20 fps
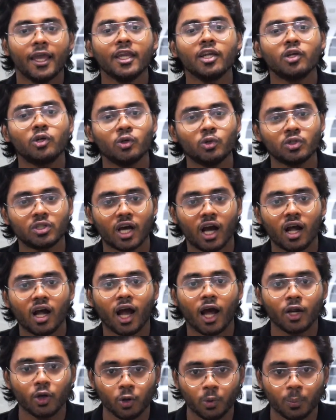In Kuta
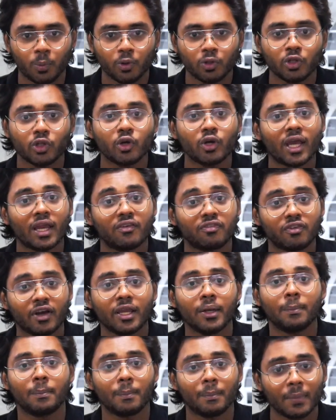and Ubud, you can
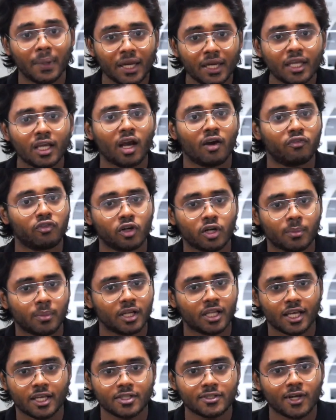find many
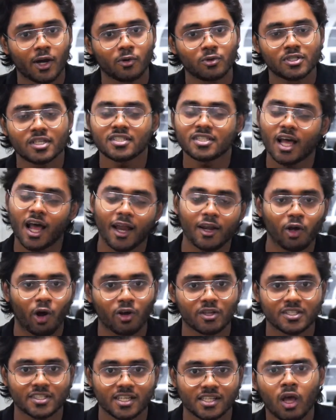affordable guest houses and
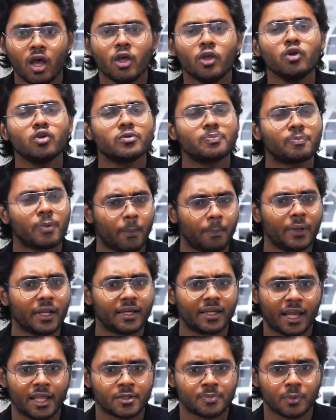hostels. Use public
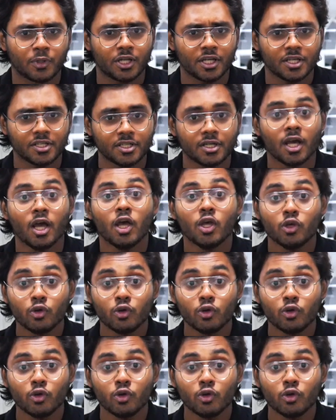transportation.